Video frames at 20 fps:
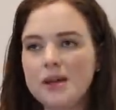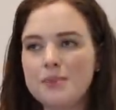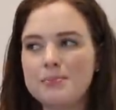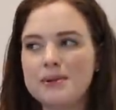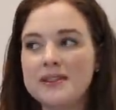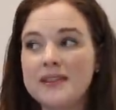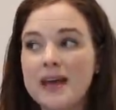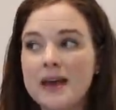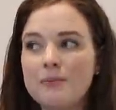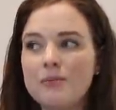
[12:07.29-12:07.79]

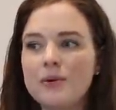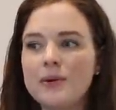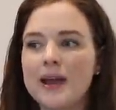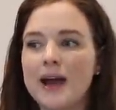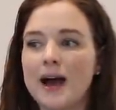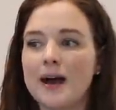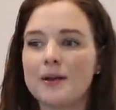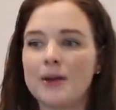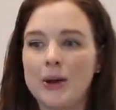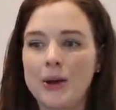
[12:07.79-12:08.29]
But then when we
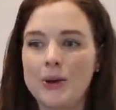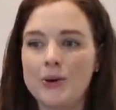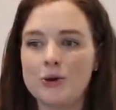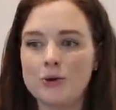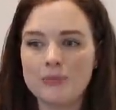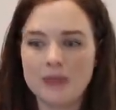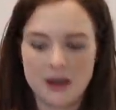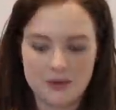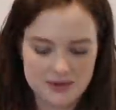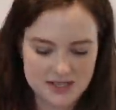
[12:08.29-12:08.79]
got
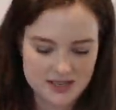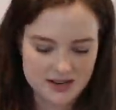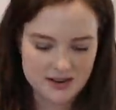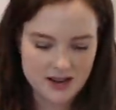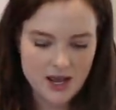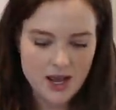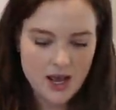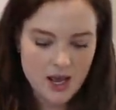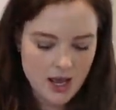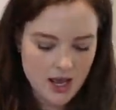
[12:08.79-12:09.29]
home, that was
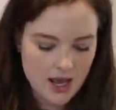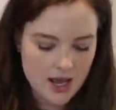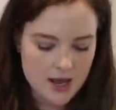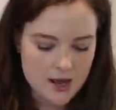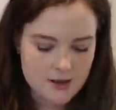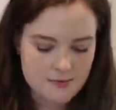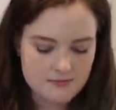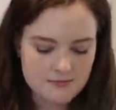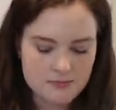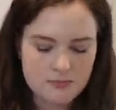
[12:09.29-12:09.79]
in,
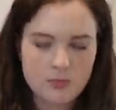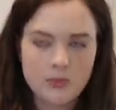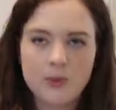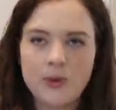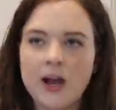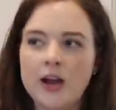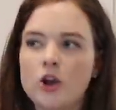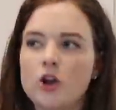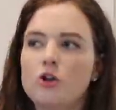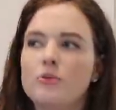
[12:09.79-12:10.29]
um,
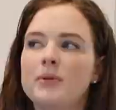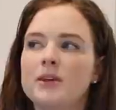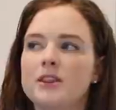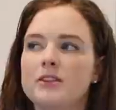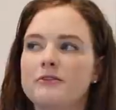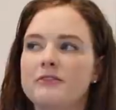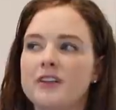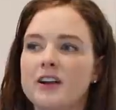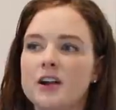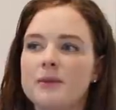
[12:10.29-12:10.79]
we got home like
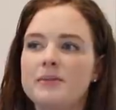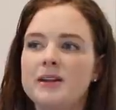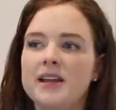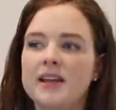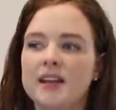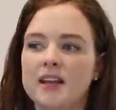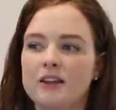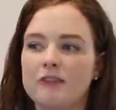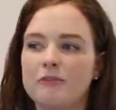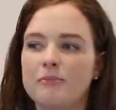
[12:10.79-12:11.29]
the very
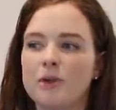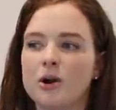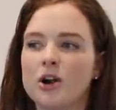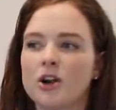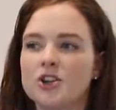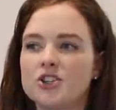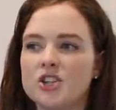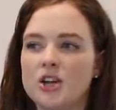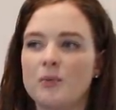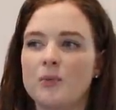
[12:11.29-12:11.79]
beginning of
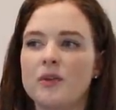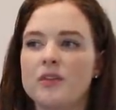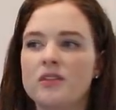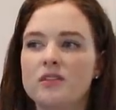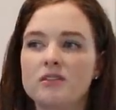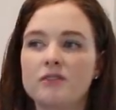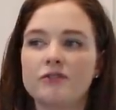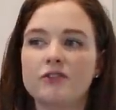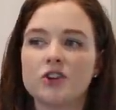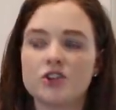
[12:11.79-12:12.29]
March, and
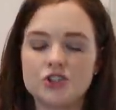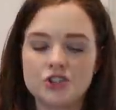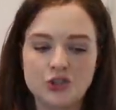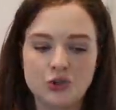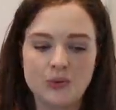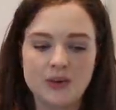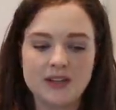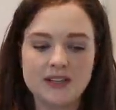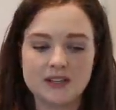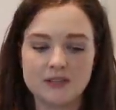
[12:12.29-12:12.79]
within the first
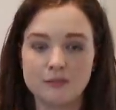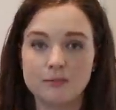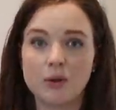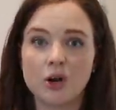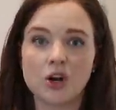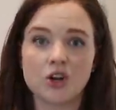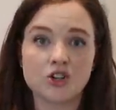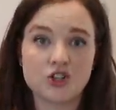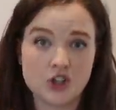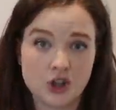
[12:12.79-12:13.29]
two weeks of
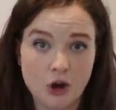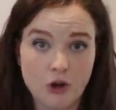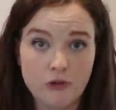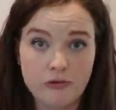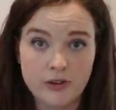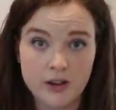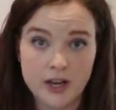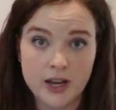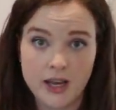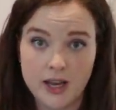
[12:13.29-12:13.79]
March,
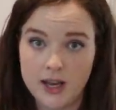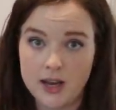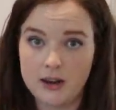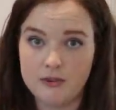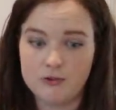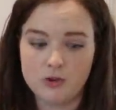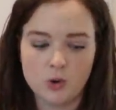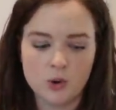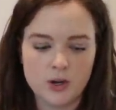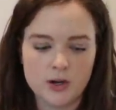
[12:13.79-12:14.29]
COVID hit,
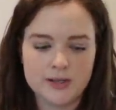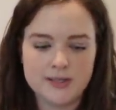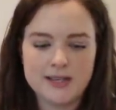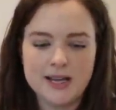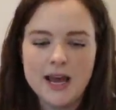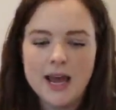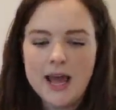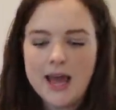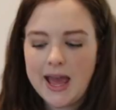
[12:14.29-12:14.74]
of course.